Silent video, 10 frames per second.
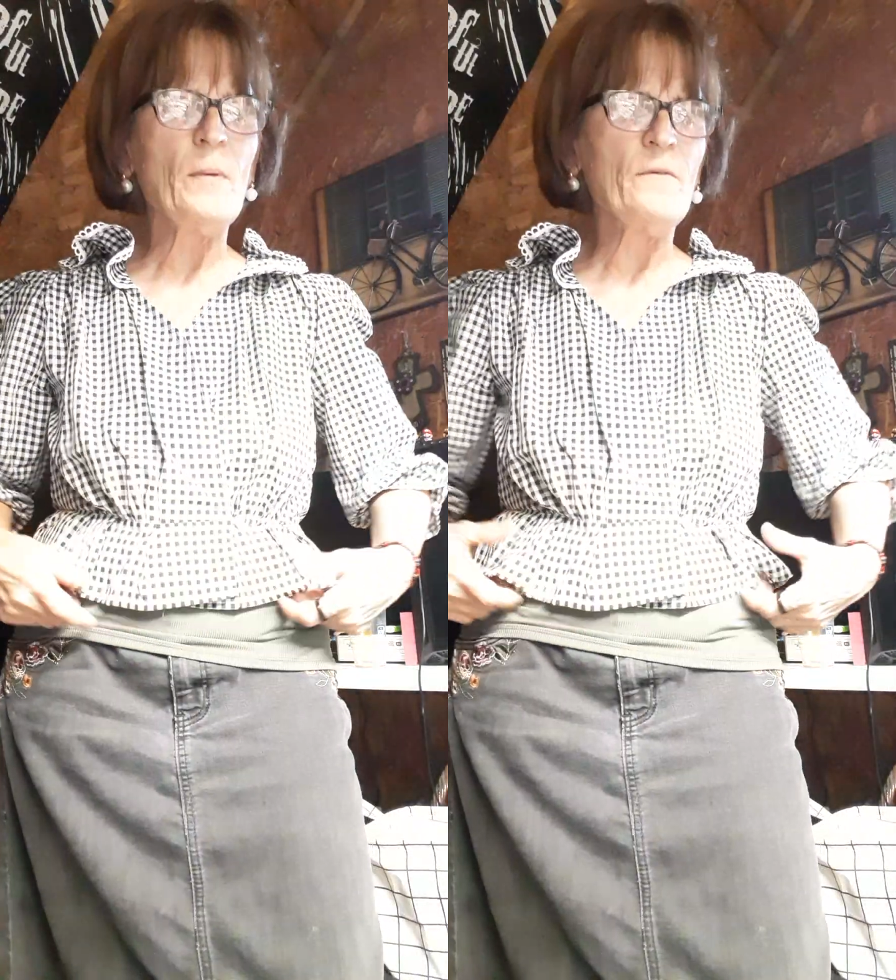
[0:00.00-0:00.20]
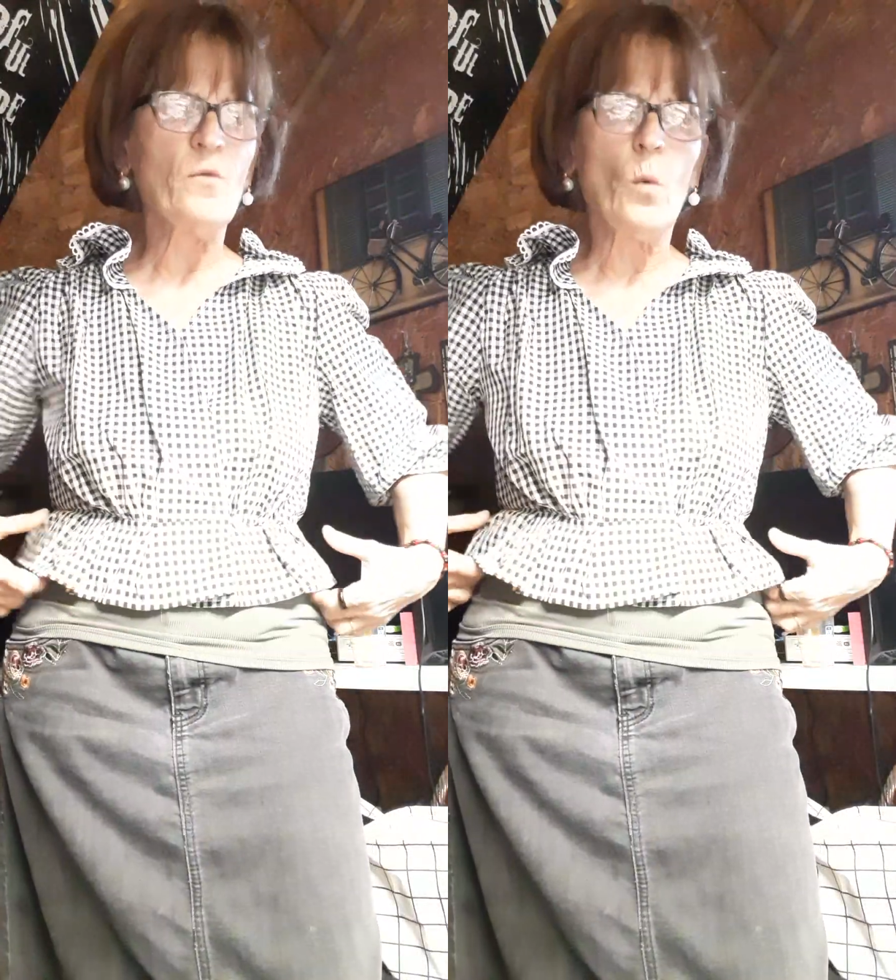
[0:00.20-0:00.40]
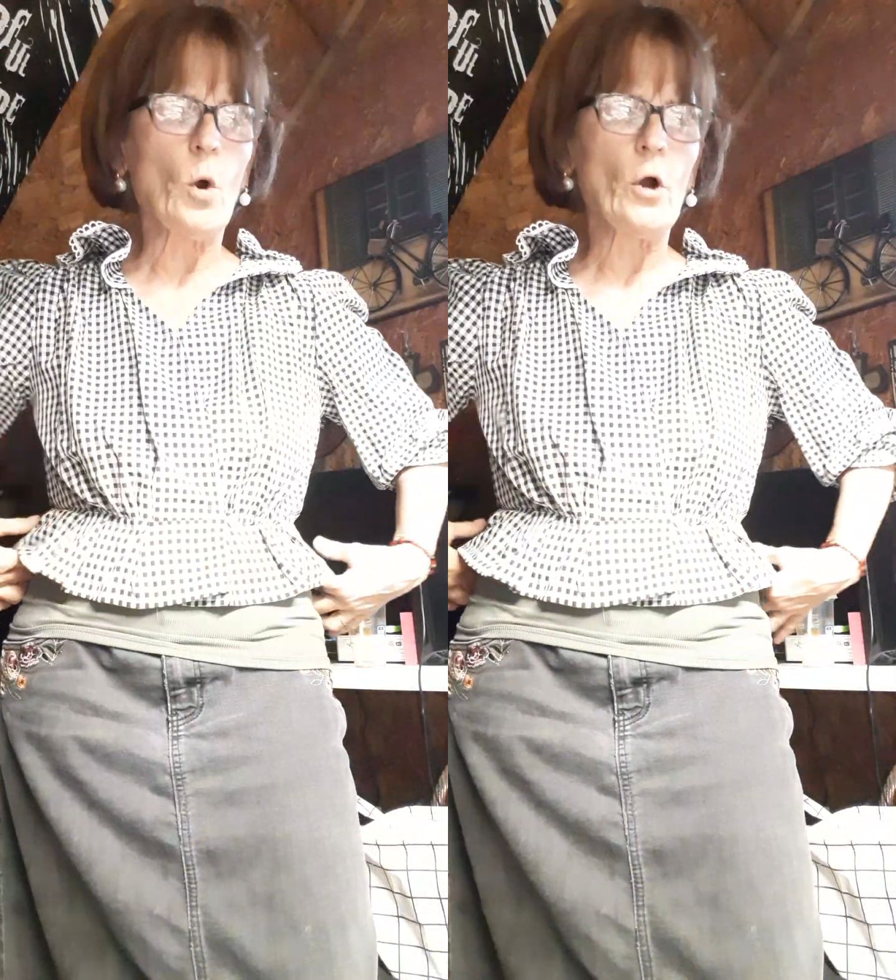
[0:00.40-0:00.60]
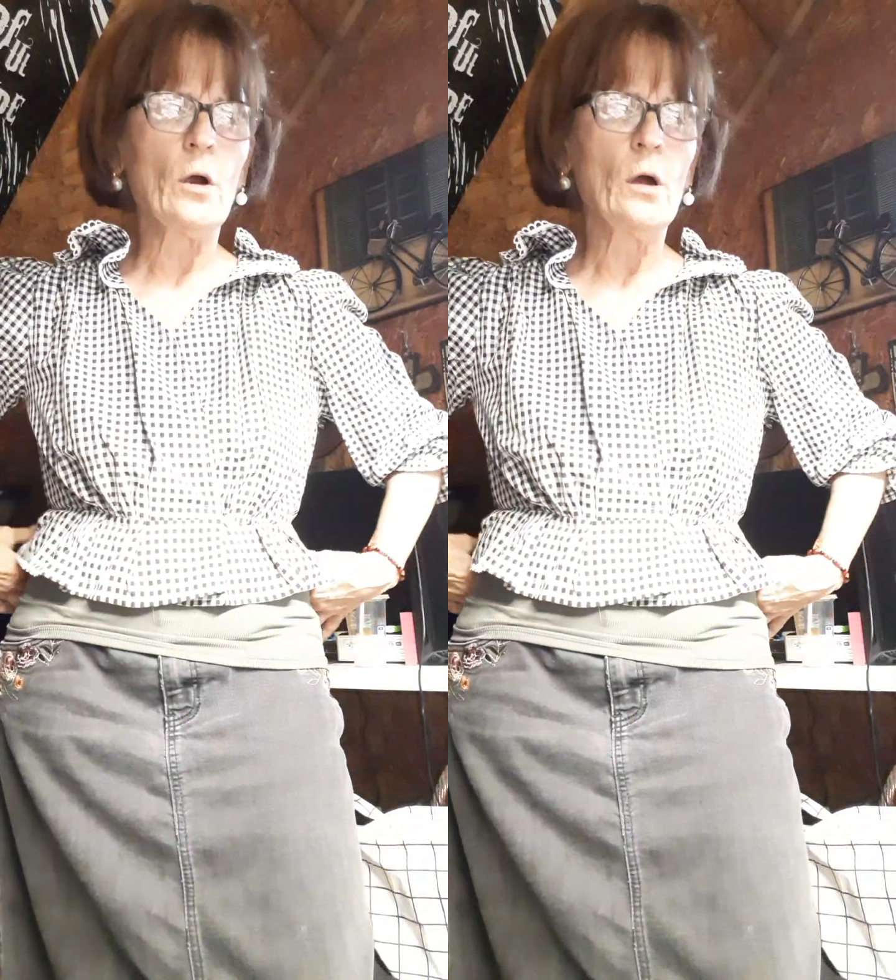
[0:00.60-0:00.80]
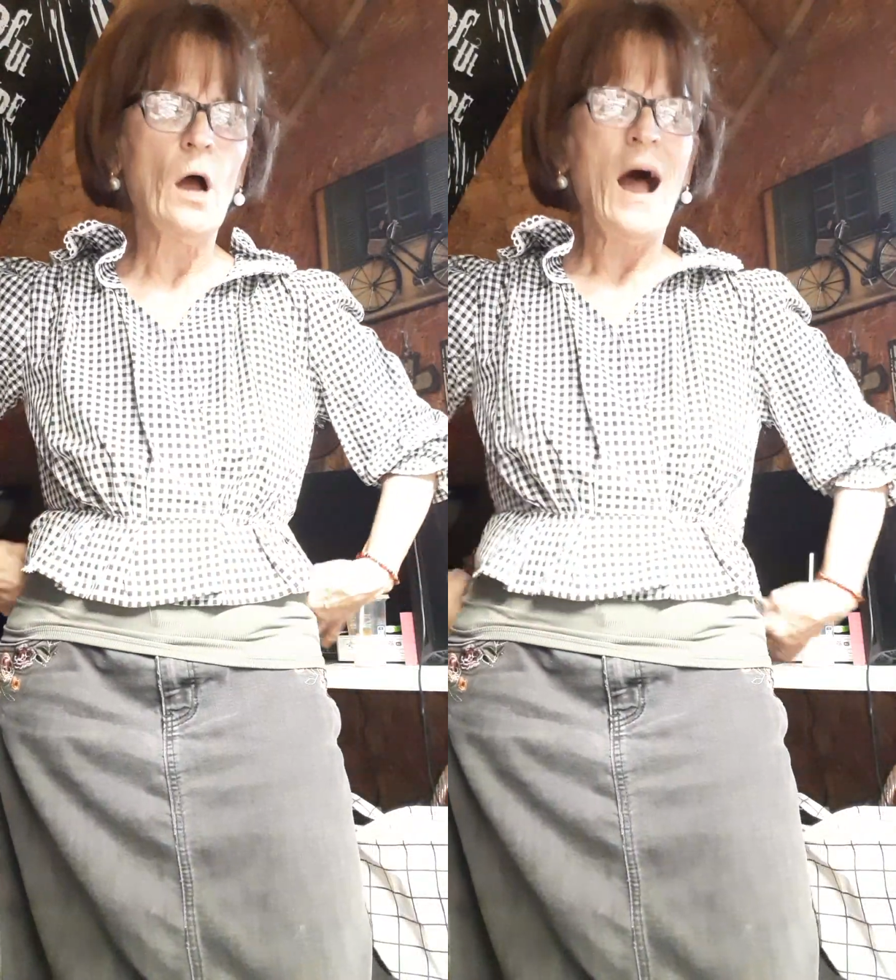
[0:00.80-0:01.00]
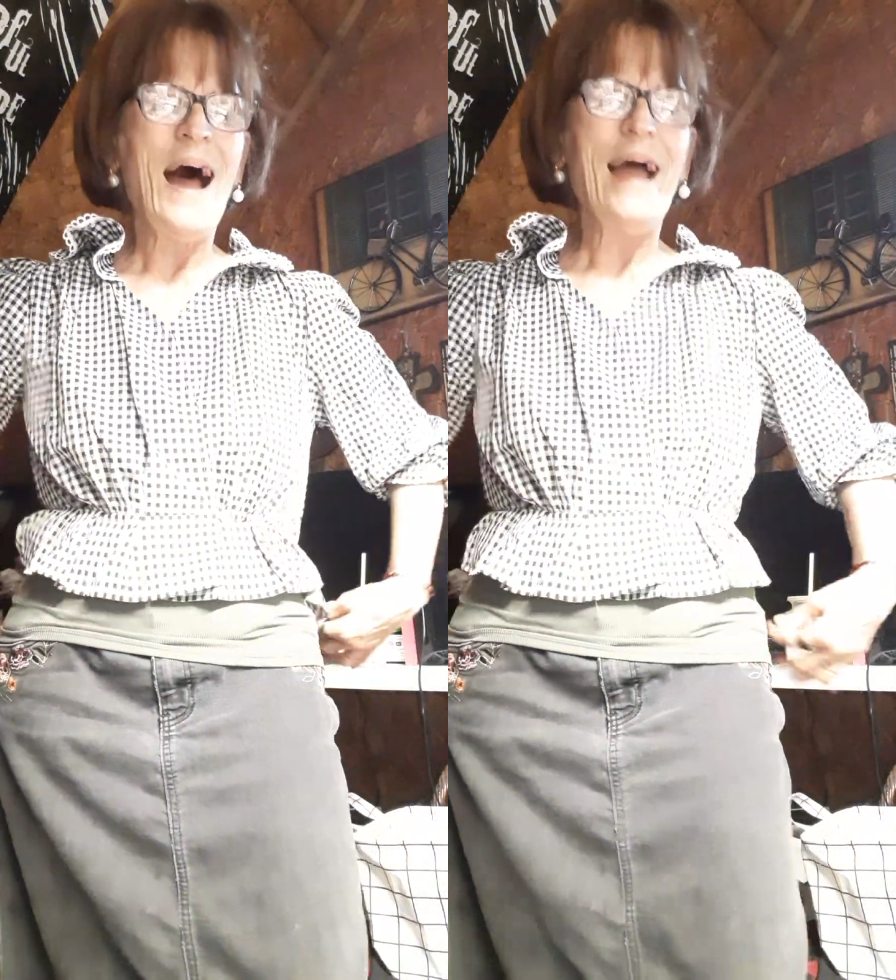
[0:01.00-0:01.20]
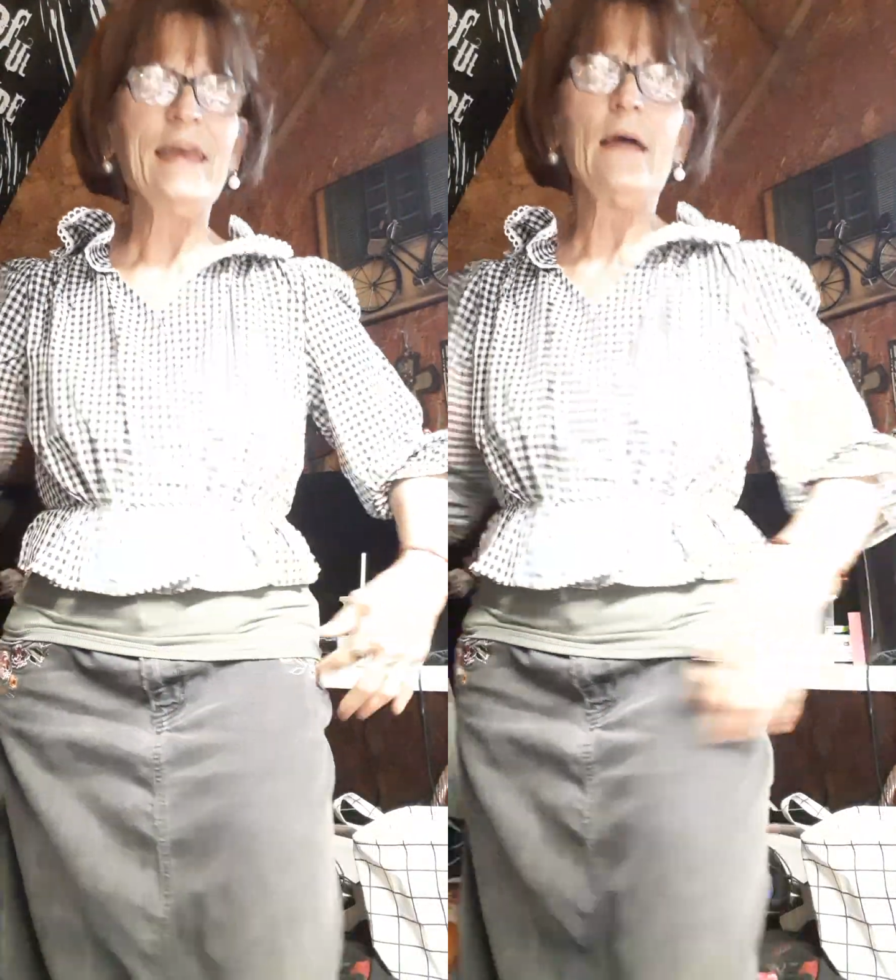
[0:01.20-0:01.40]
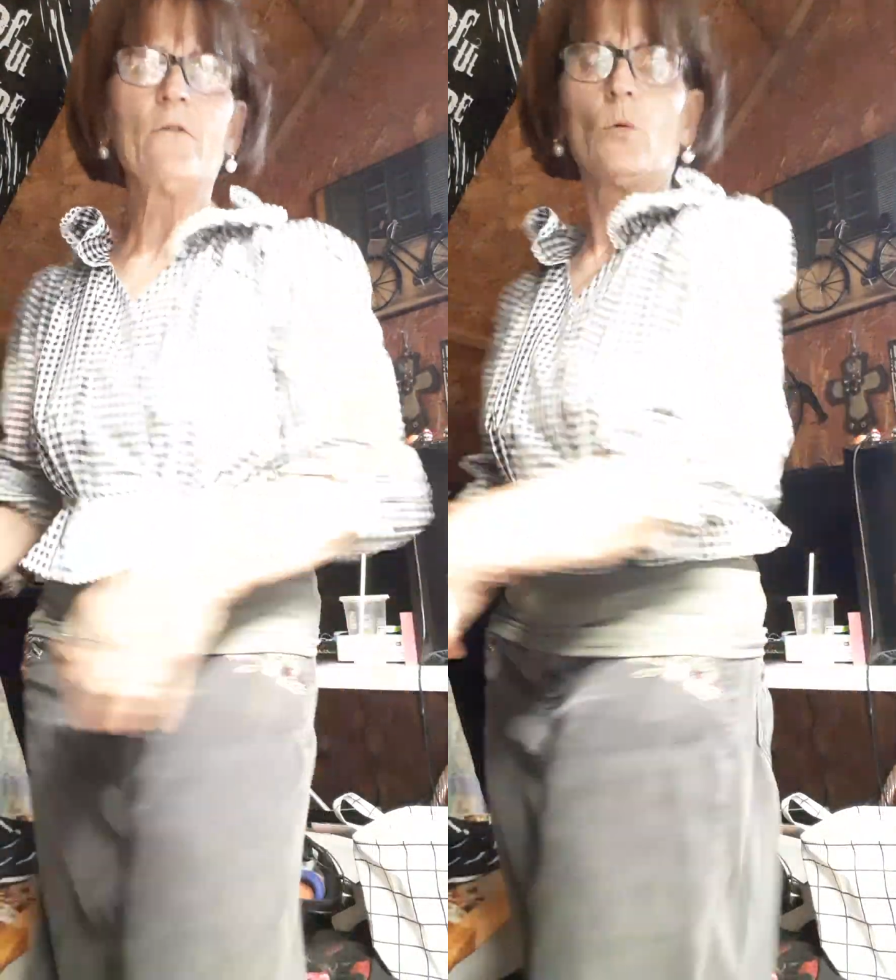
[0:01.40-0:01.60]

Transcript: before. I never